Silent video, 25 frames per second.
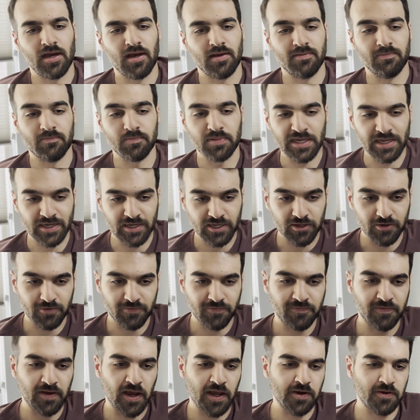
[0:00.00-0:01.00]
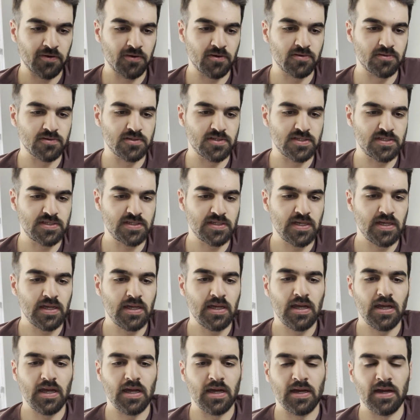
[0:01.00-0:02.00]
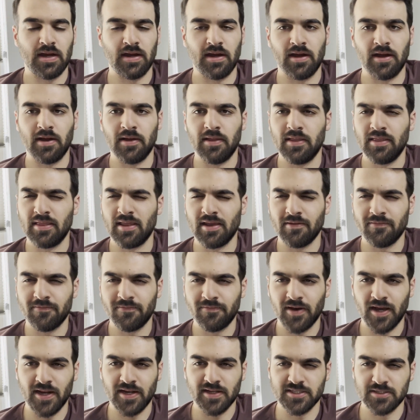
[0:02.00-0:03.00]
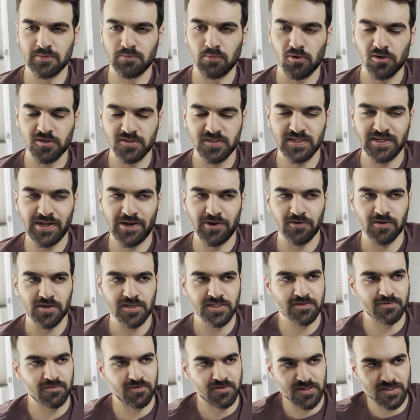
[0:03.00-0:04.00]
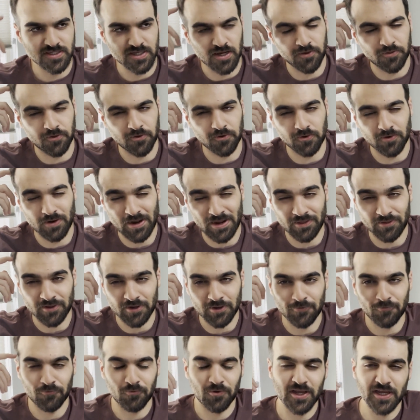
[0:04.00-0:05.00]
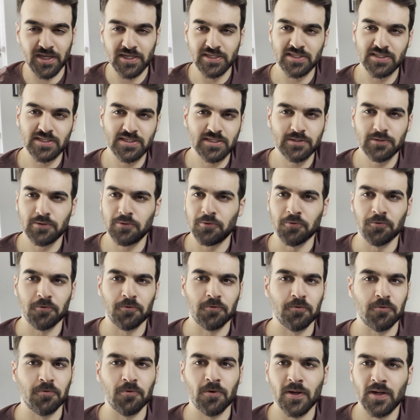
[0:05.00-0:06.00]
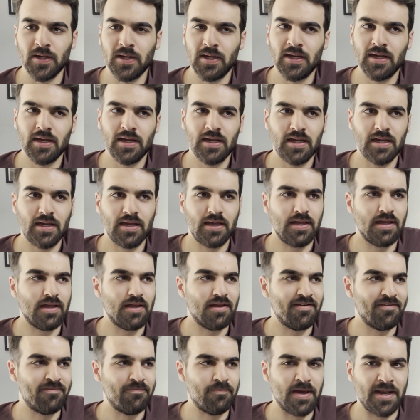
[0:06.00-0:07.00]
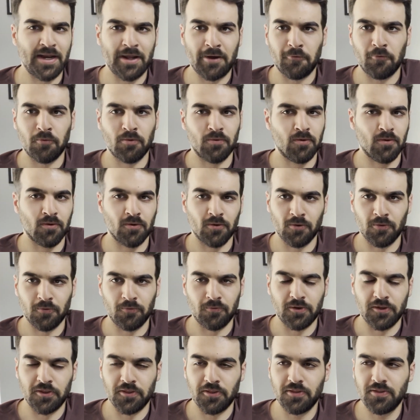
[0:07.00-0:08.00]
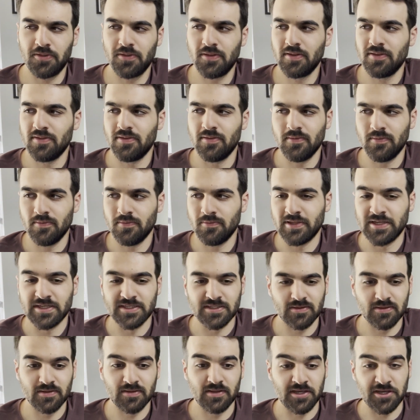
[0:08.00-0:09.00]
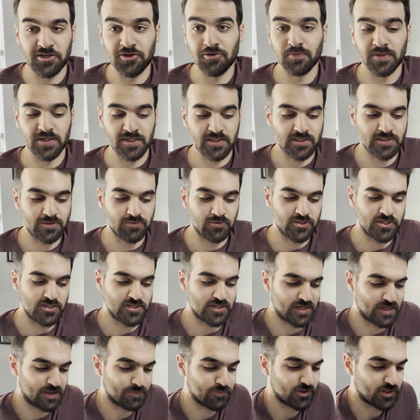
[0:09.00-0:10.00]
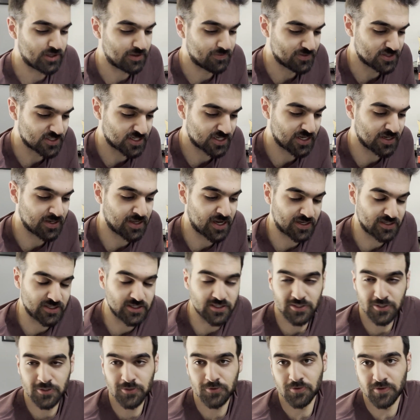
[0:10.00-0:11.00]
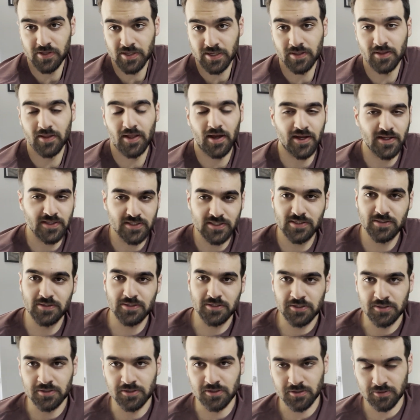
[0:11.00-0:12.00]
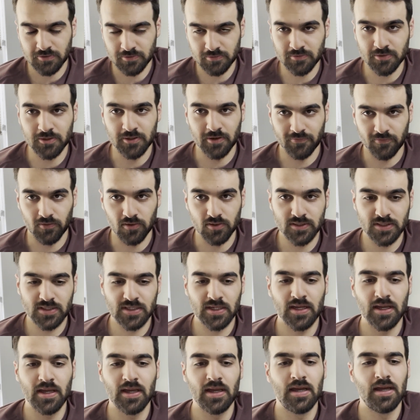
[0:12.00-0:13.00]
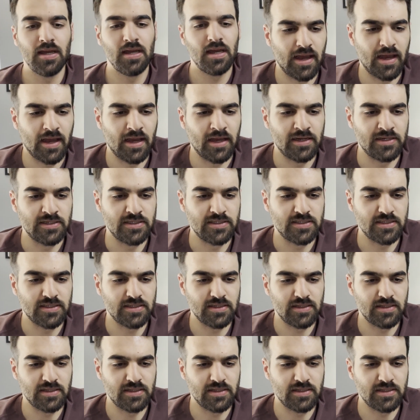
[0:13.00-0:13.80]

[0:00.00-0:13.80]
being good fighters, and they fight as mercenaries for this other alien race who have been at war with the humans, which I believe is connected to the Alliance Union universe. And